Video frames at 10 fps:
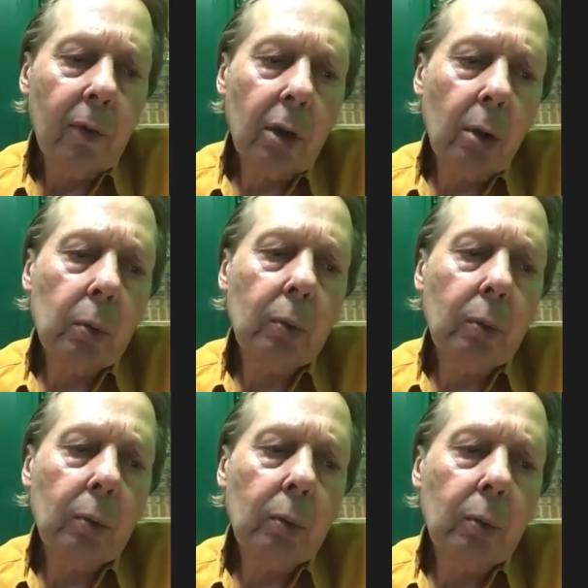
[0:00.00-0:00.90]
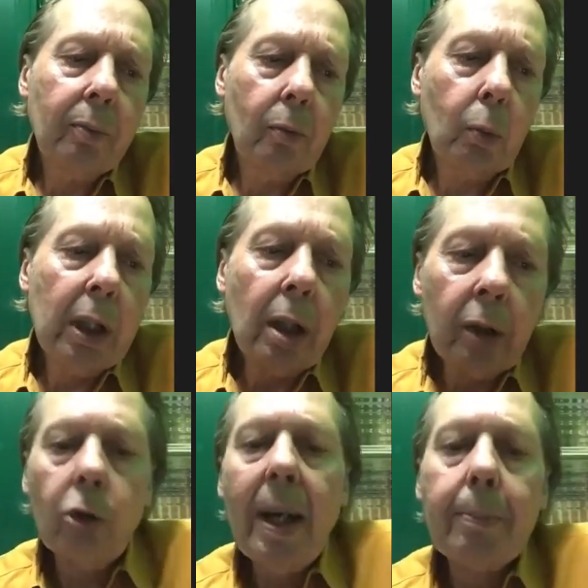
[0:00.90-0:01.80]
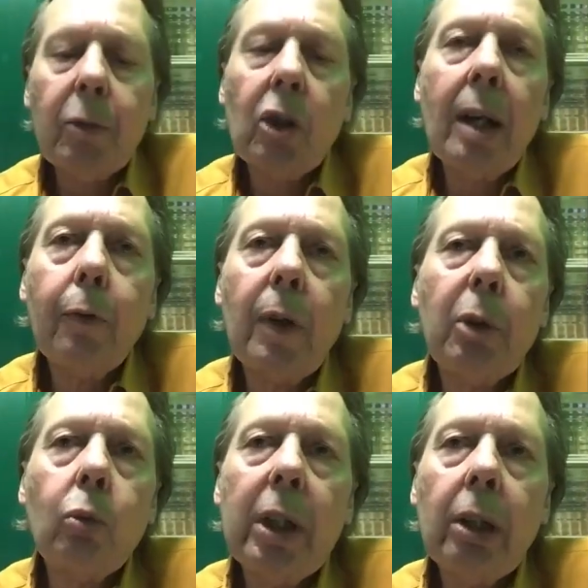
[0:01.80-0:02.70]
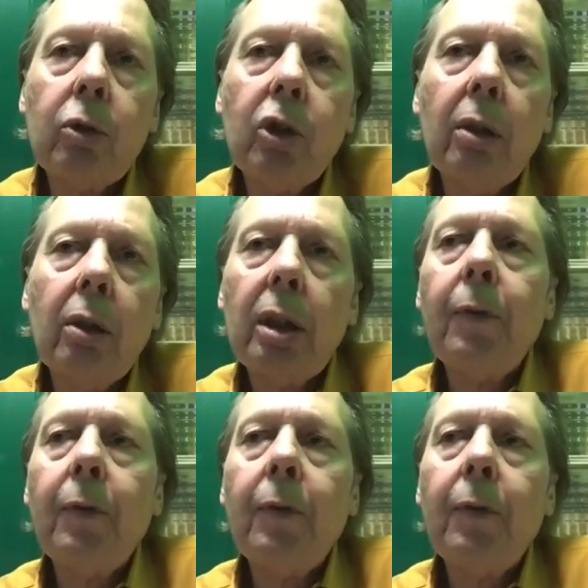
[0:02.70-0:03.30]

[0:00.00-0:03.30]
So we unstrapped John from his wheelchair,